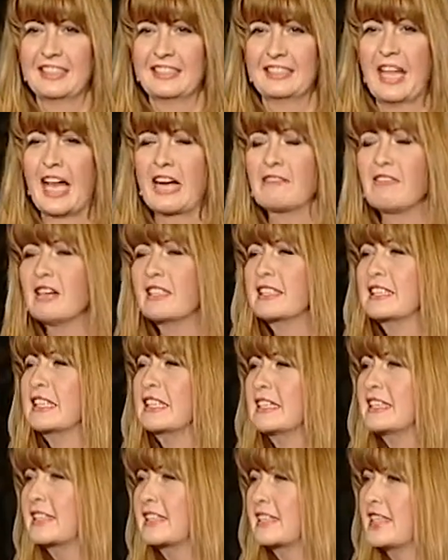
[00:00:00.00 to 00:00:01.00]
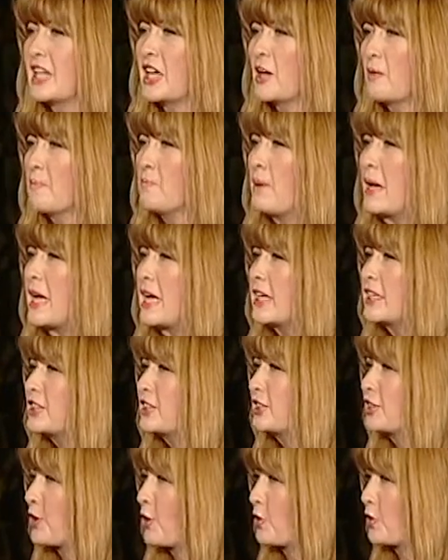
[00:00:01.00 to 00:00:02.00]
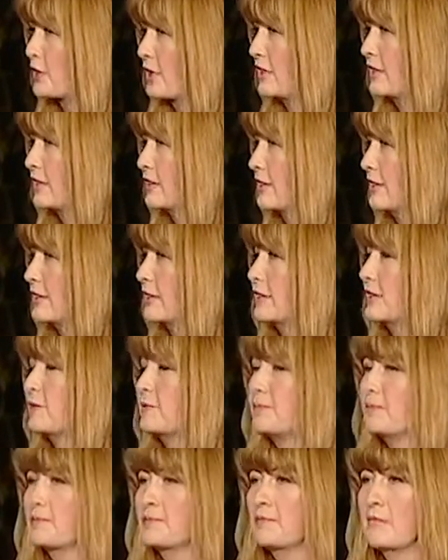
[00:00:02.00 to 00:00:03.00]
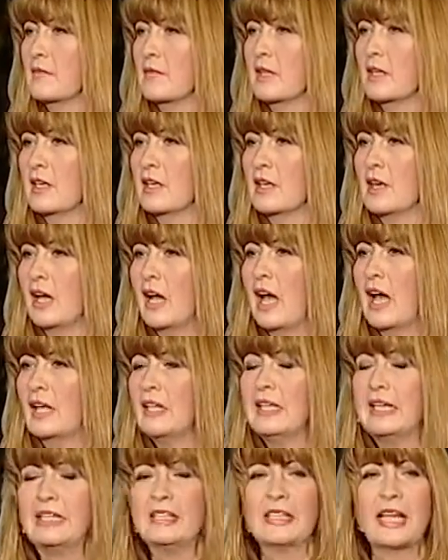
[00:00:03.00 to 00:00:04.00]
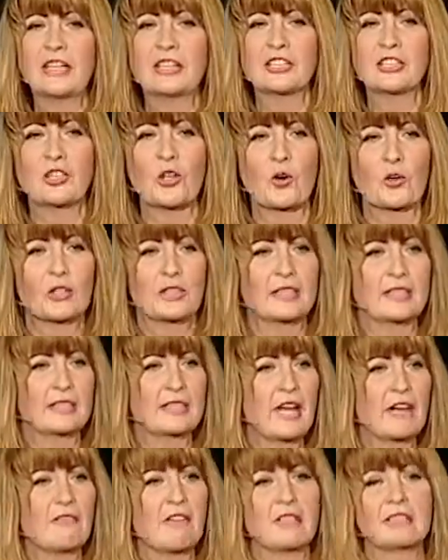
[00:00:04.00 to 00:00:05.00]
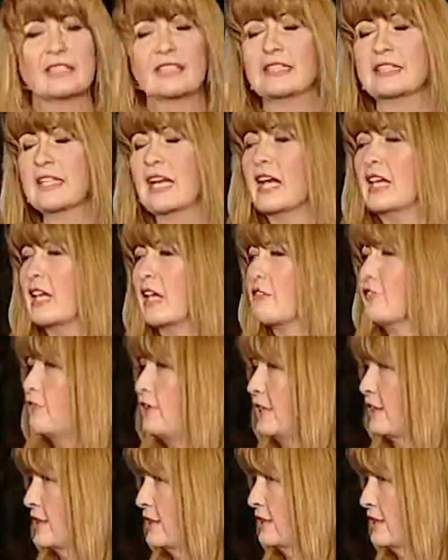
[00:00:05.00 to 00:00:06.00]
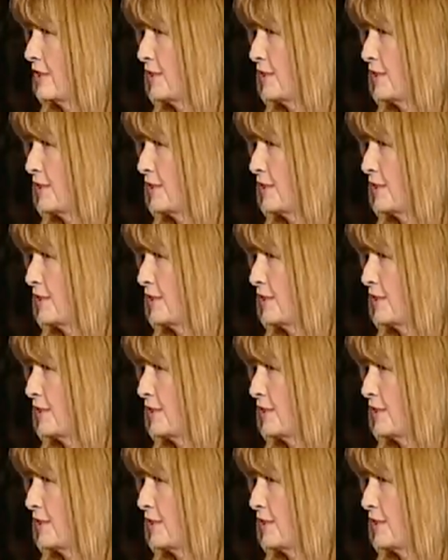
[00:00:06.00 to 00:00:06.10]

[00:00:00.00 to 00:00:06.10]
There was this big circus, and in that circus there was this elephant.